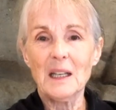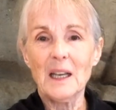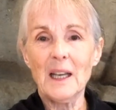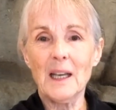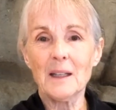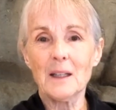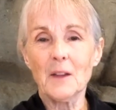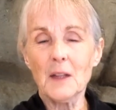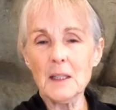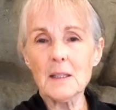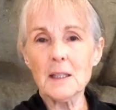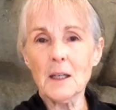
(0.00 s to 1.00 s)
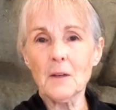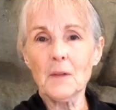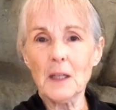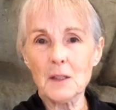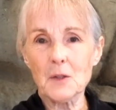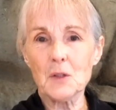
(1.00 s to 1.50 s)
And this set of
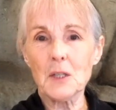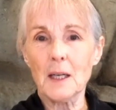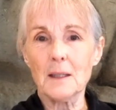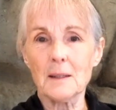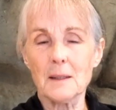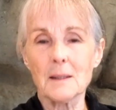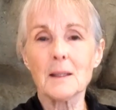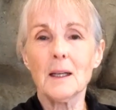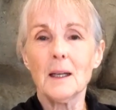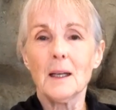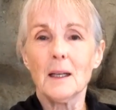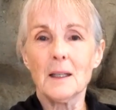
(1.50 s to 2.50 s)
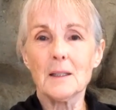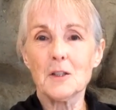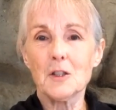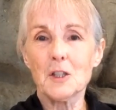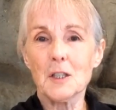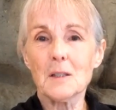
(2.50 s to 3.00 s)
exercises
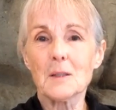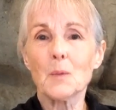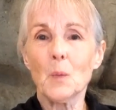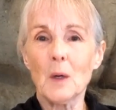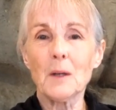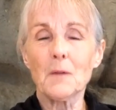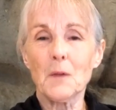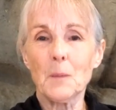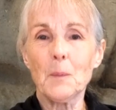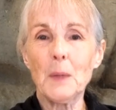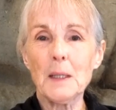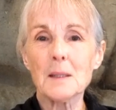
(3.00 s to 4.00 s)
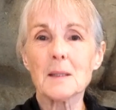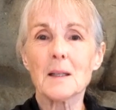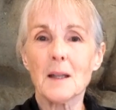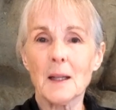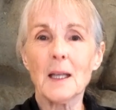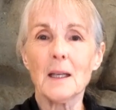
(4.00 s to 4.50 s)
is just one of the
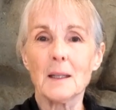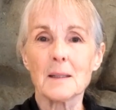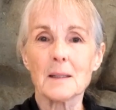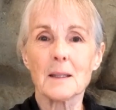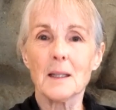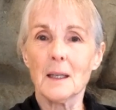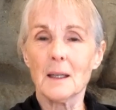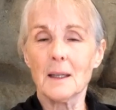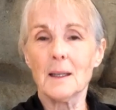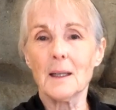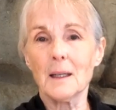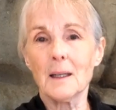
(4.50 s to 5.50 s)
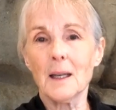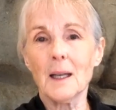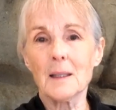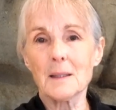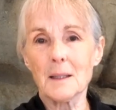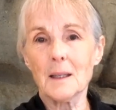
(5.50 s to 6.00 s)
best things that
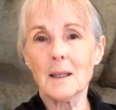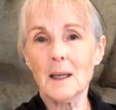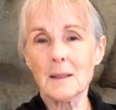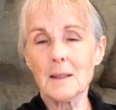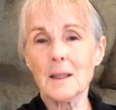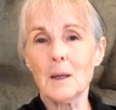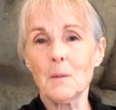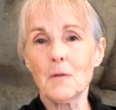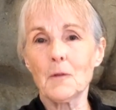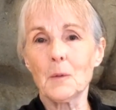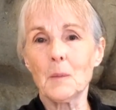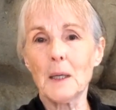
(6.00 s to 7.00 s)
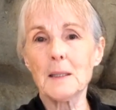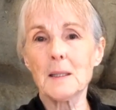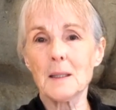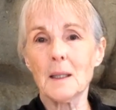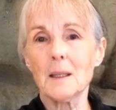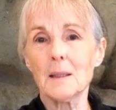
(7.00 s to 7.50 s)
has come from my
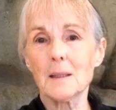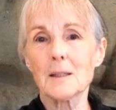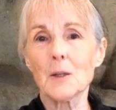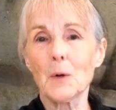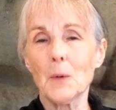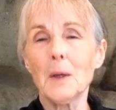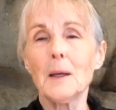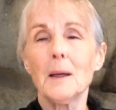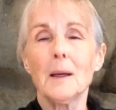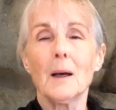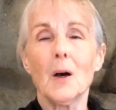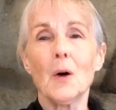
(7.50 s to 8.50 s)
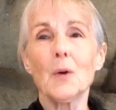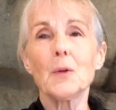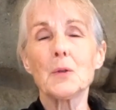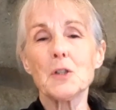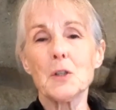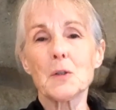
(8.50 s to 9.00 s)
studies. So all
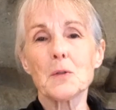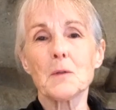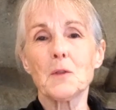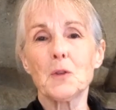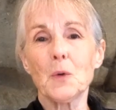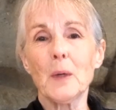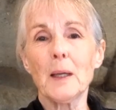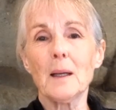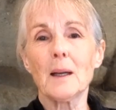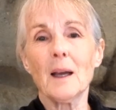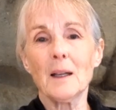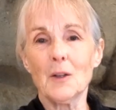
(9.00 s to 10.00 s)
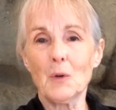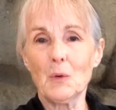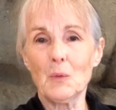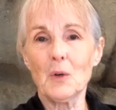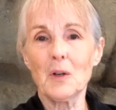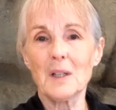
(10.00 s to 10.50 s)
those years of doing it, I know
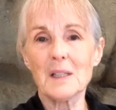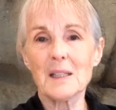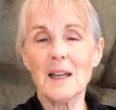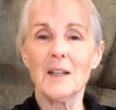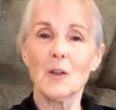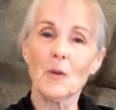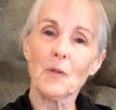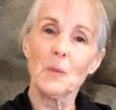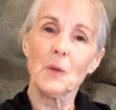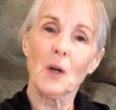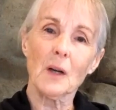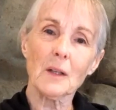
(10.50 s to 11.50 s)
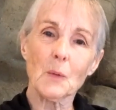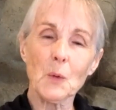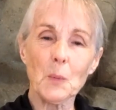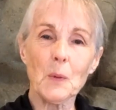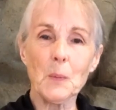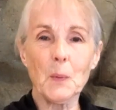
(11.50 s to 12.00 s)
it works. I know from talking
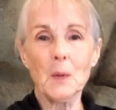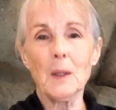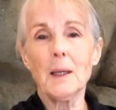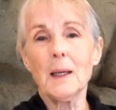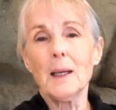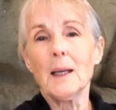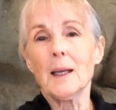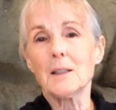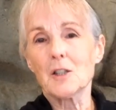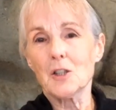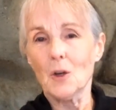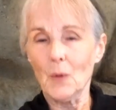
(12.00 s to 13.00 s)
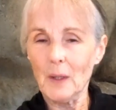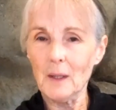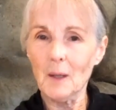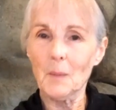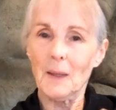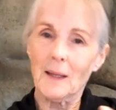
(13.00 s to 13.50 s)
with people and showing
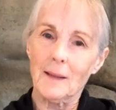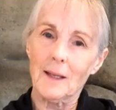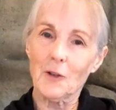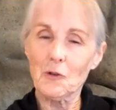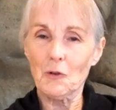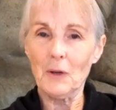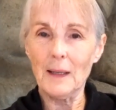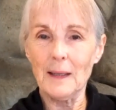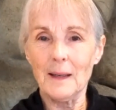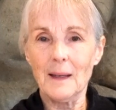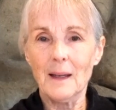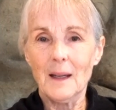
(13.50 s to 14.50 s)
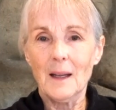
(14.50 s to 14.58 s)
them, and they're doing it,